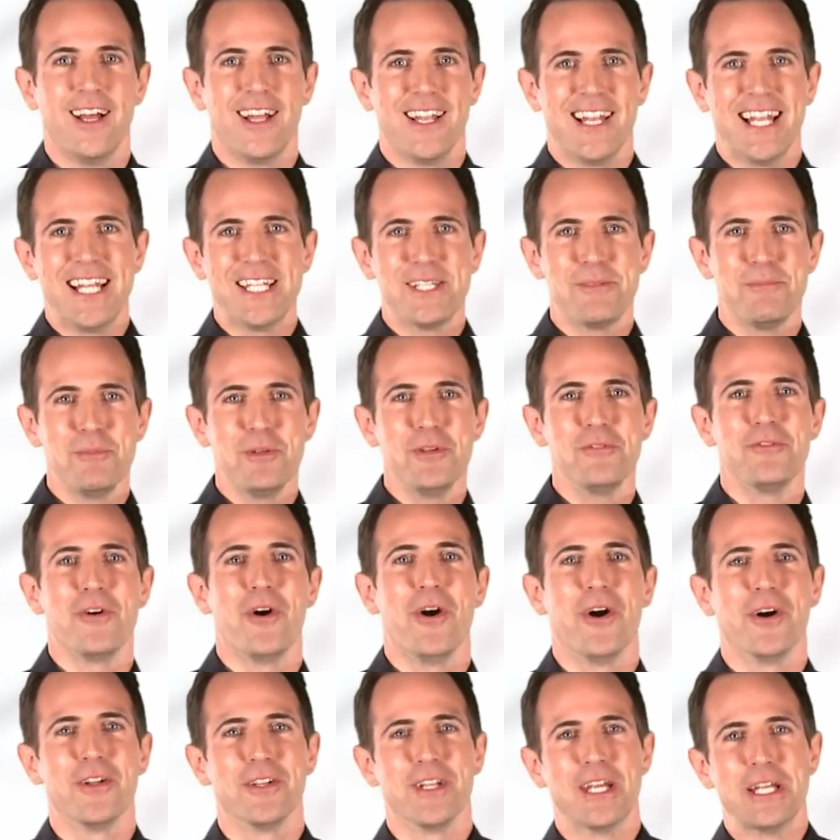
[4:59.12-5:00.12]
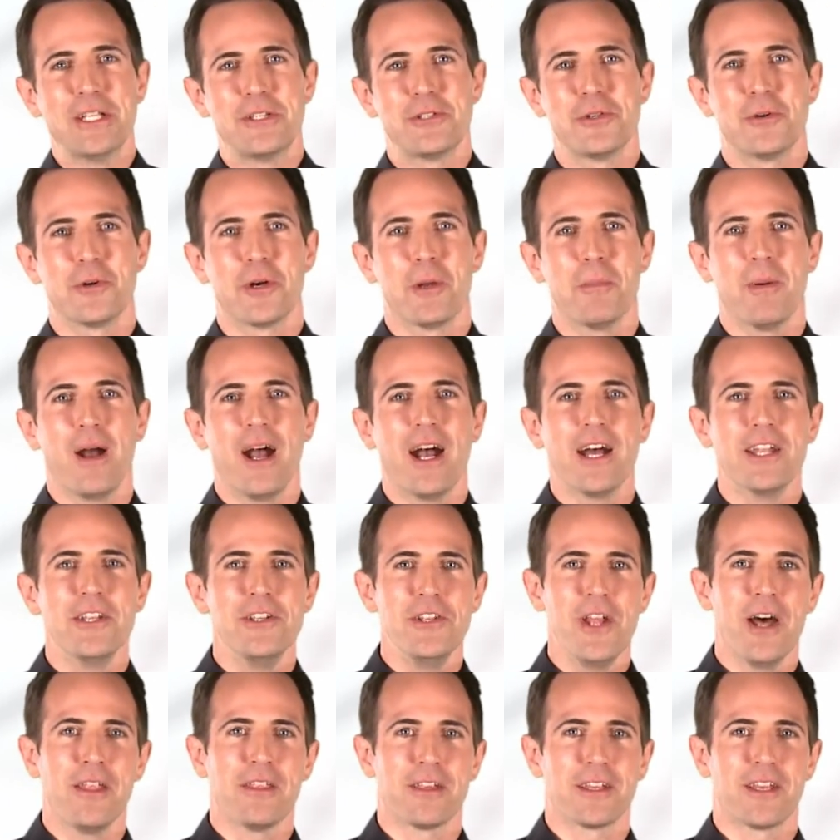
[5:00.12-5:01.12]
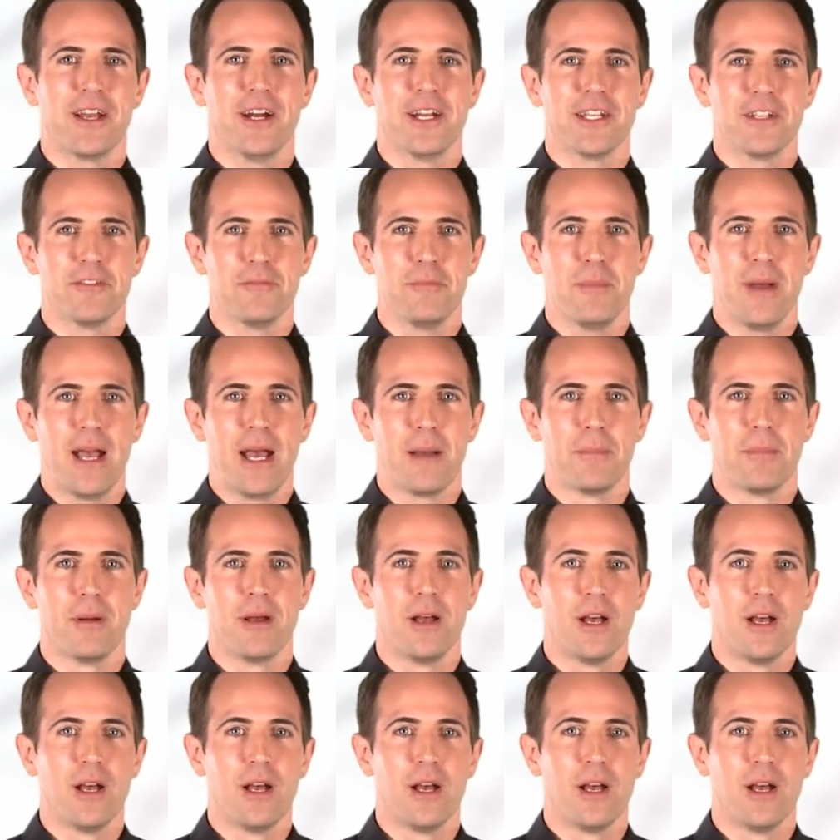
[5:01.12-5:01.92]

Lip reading: Let's move on and talk about another kind of map,